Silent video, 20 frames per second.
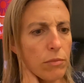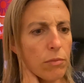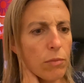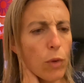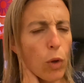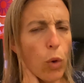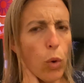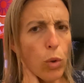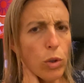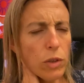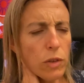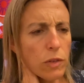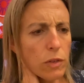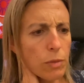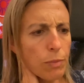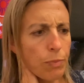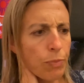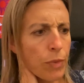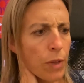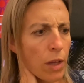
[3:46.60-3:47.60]
"August,
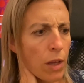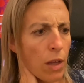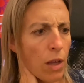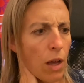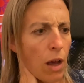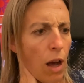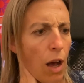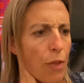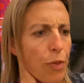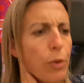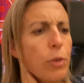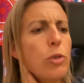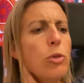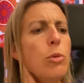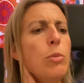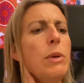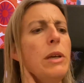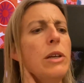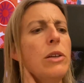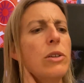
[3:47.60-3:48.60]
I thought it would
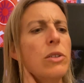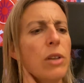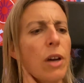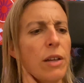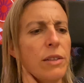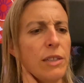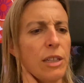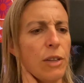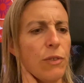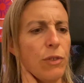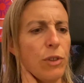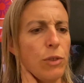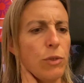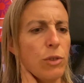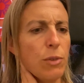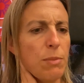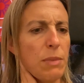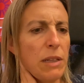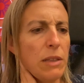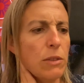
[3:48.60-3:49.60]
be a good idea for you
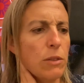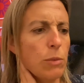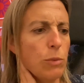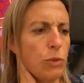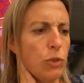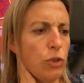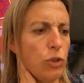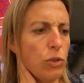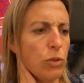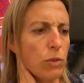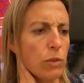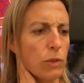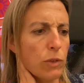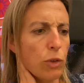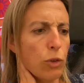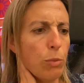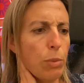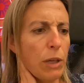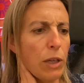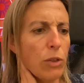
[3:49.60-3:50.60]
to meet some students
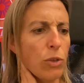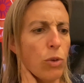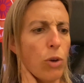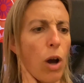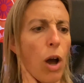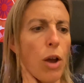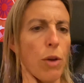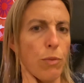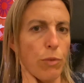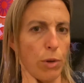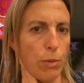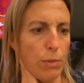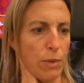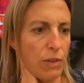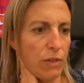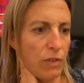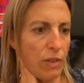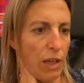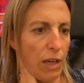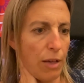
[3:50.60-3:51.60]
who'll be in your homeroom
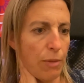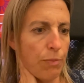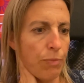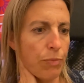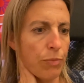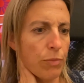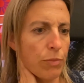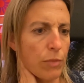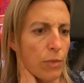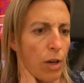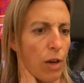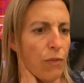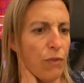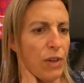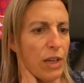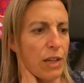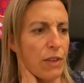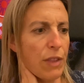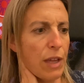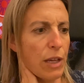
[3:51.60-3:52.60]
this year. I
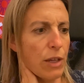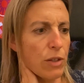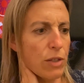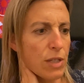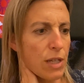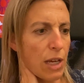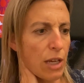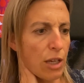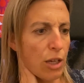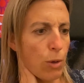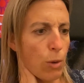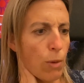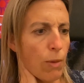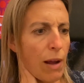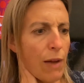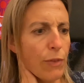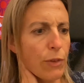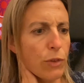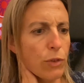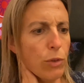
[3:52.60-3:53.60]
figured they could take you
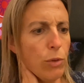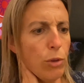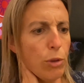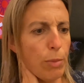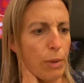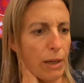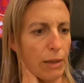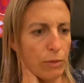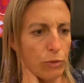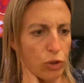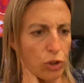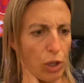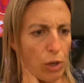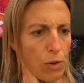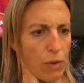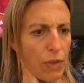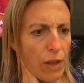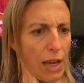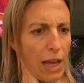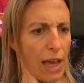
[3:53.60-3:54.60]
around the school a bit, show
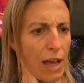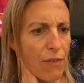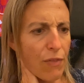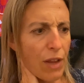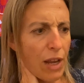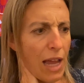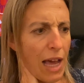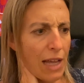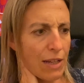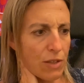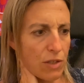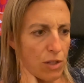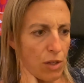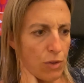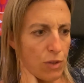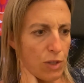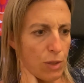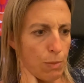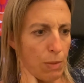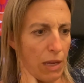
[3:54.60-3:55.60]
you the lay of the land, so
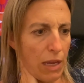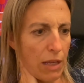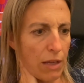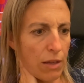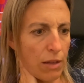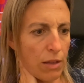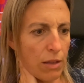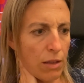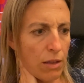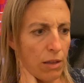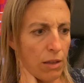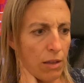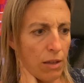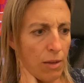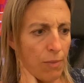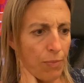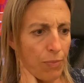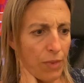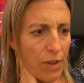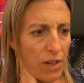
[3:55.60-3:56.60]
to speak."
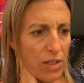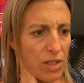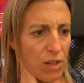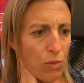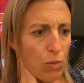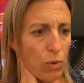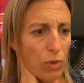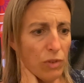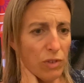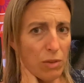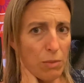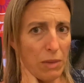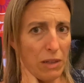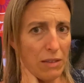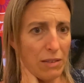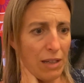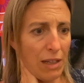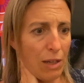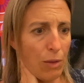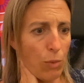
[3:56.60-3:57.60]
"I don't want to
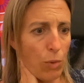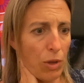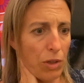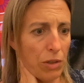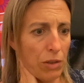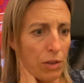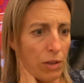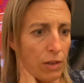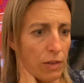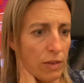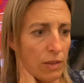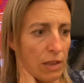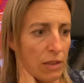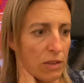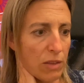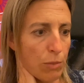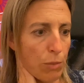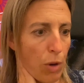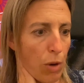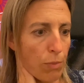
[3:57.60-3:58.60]
meet anyone," I said
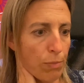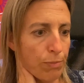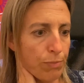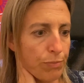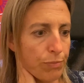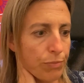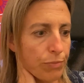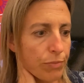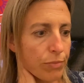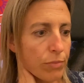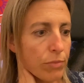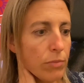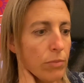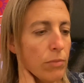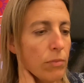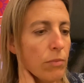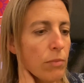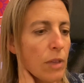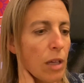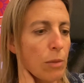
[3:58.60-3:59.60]
to Mum.
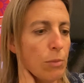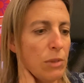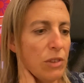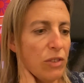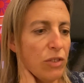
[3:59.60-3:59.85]
Mr.